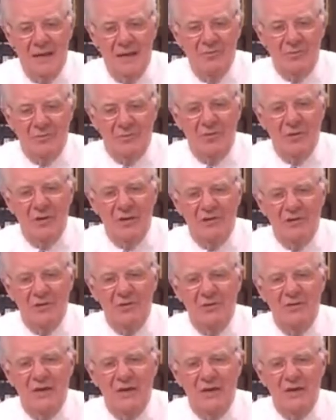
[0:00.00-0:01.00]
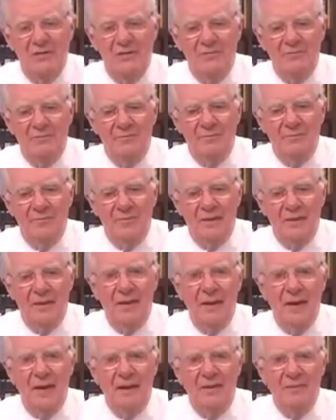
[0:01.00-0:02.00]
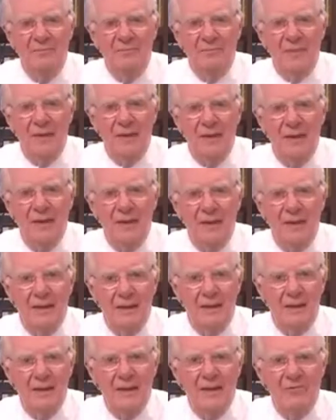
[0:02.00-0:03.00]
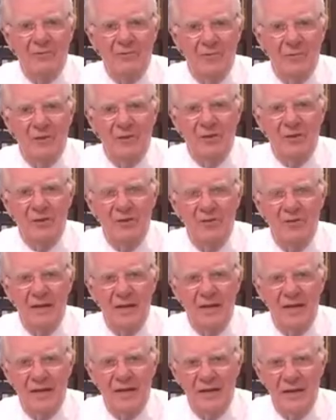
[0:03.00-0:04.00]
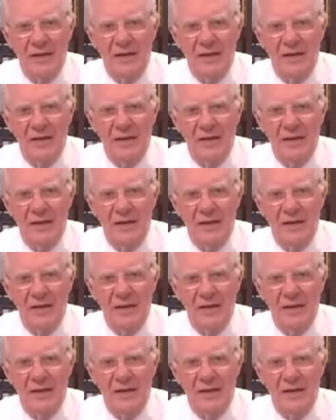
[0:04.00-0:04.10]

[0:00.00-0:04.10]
he was pretty tuned in. Okay? He was pretty tuned in.